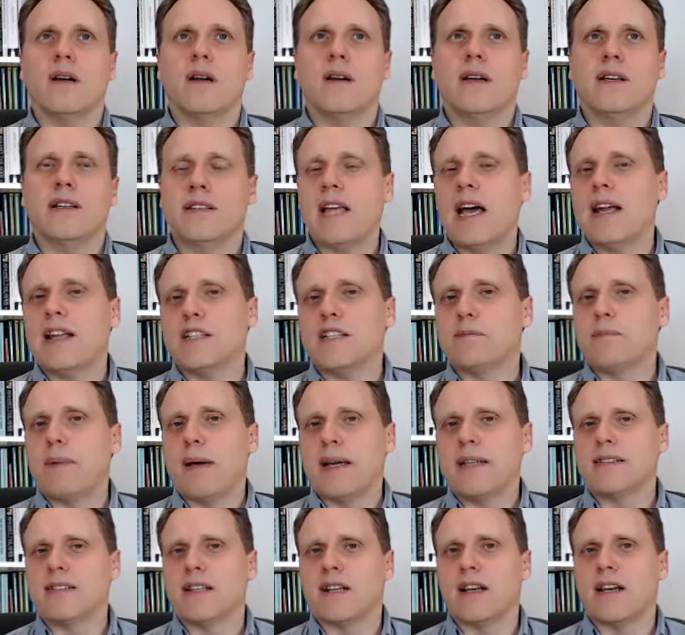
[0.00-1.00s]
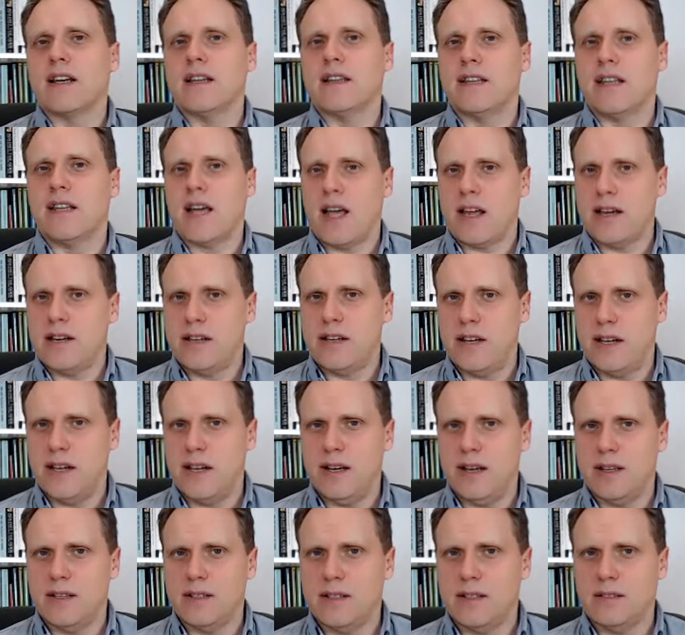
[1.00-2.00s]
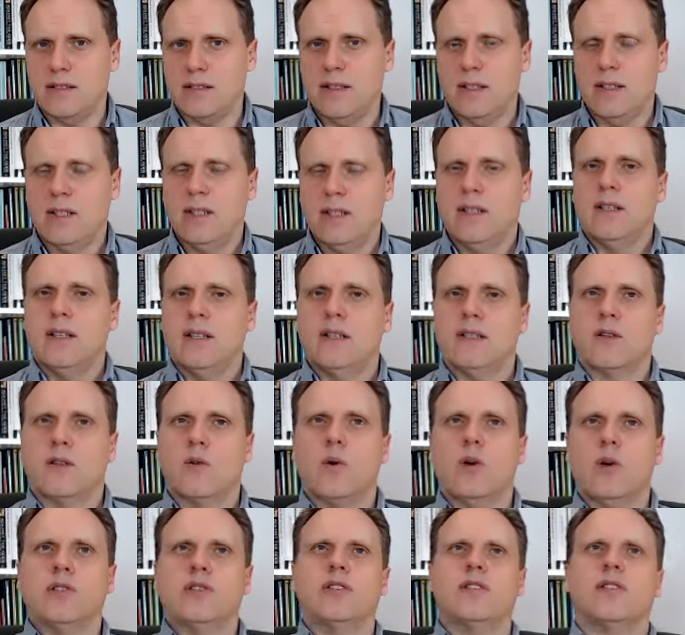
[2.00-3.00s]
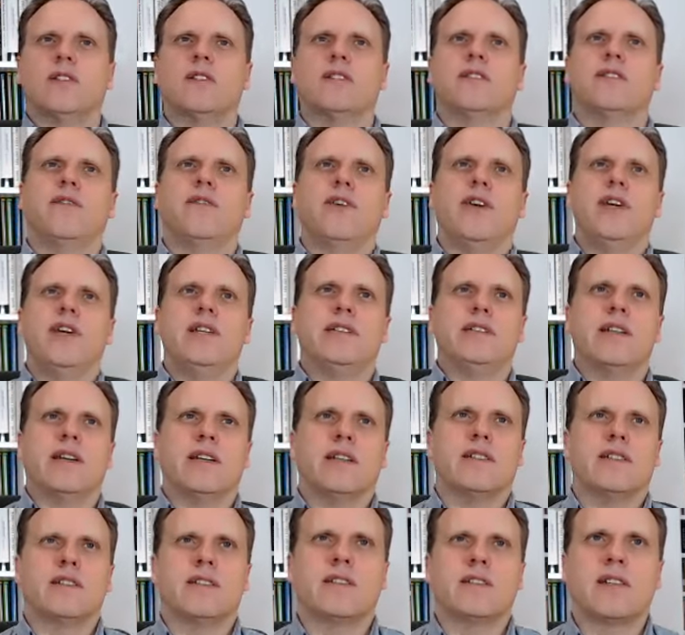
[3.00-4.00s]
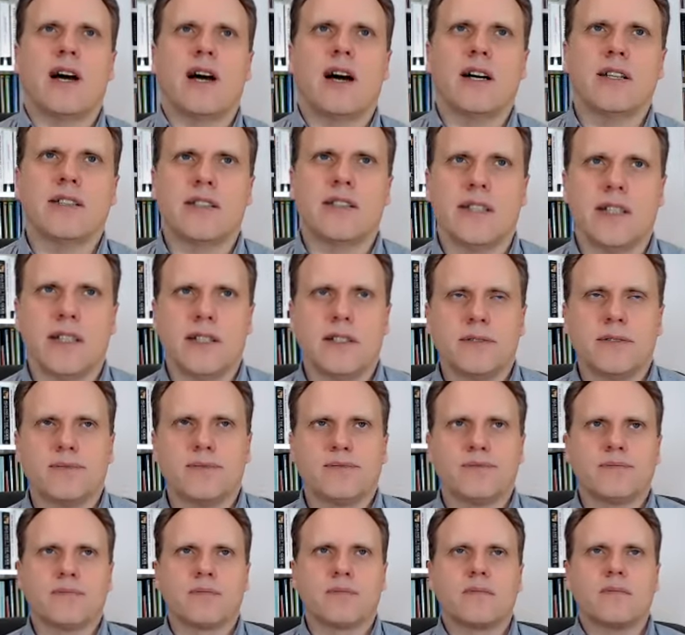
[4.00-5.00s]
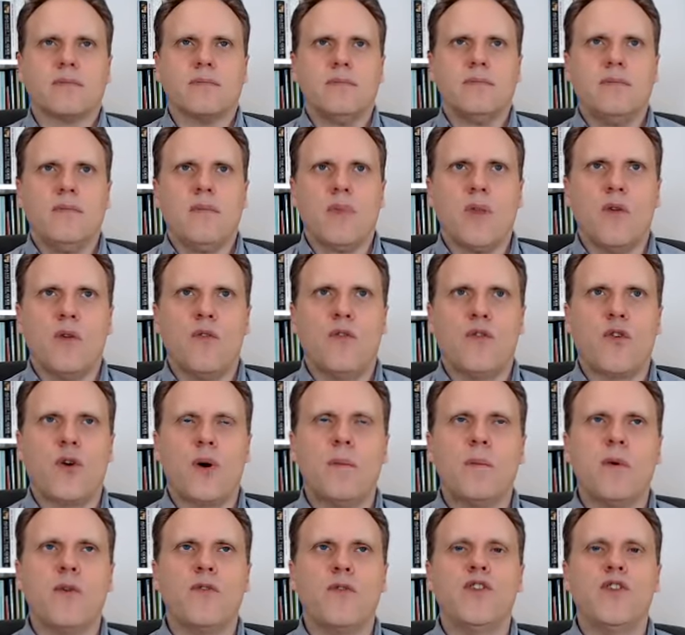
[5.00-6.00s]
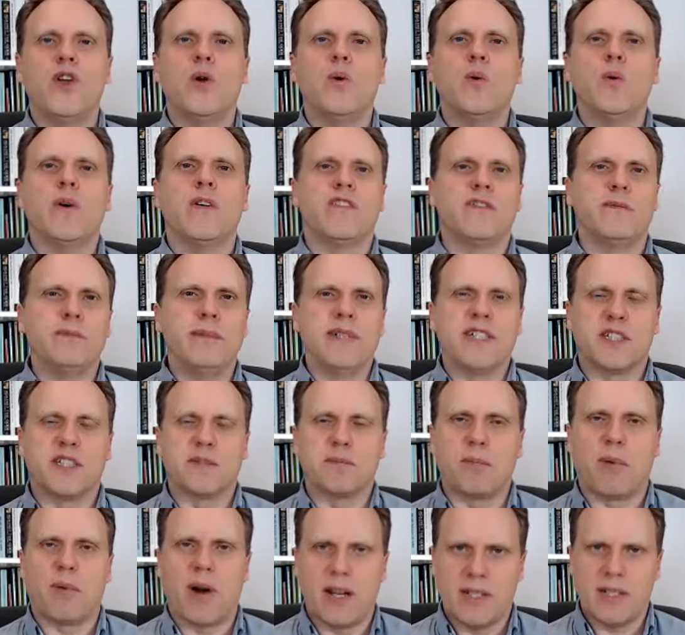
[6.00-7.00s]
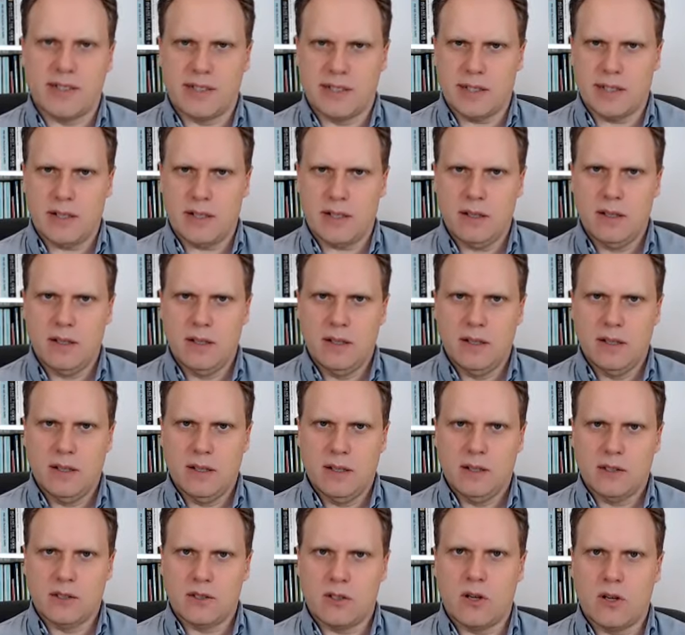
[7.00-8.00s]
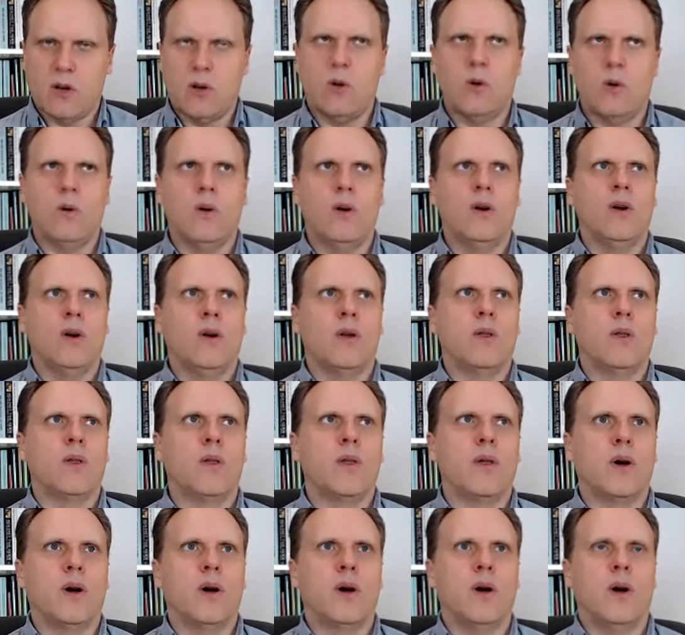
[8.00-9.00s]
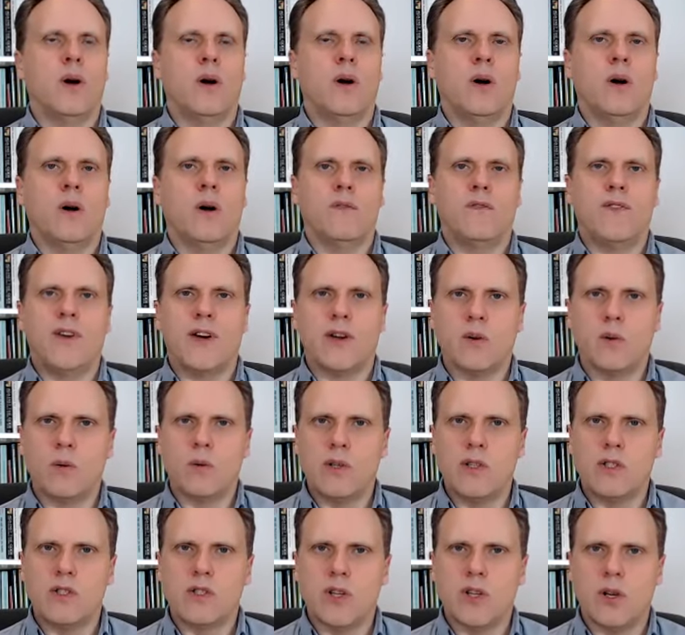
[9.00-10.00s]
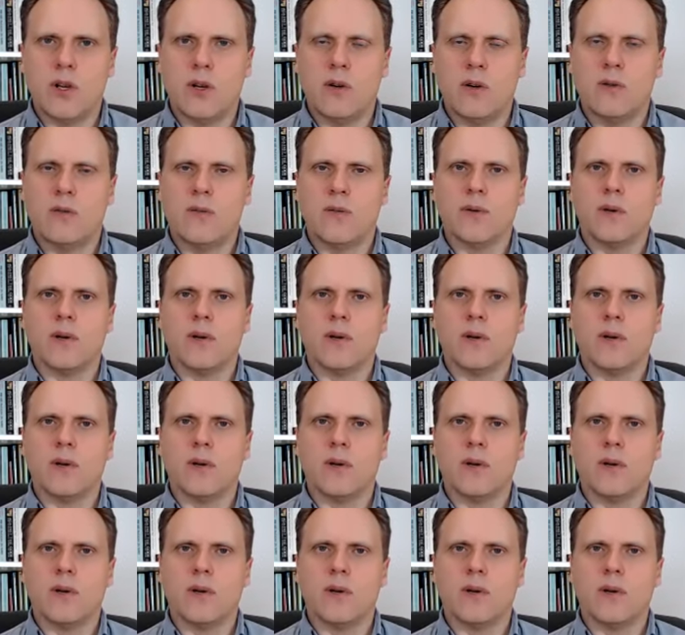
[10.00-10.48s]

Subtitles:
that is basically the idea, no? Quantitative easing started from a view of mispricing. So the Federal Reserve